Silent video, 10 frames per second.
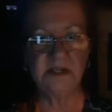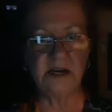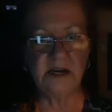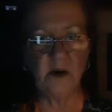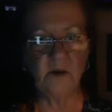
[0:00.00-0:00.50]

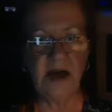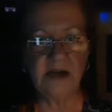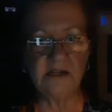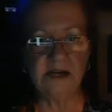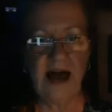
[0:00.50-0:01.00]
known
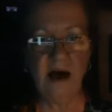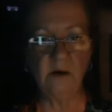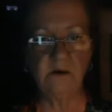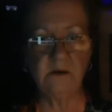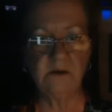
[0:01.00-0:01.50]
as
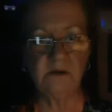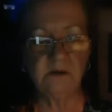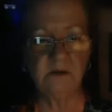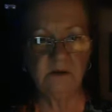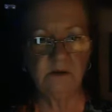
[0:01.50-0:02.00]
Laos
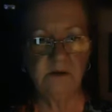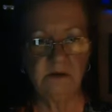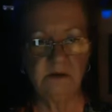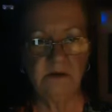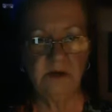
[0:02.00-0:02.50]

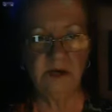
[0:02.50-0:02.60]
in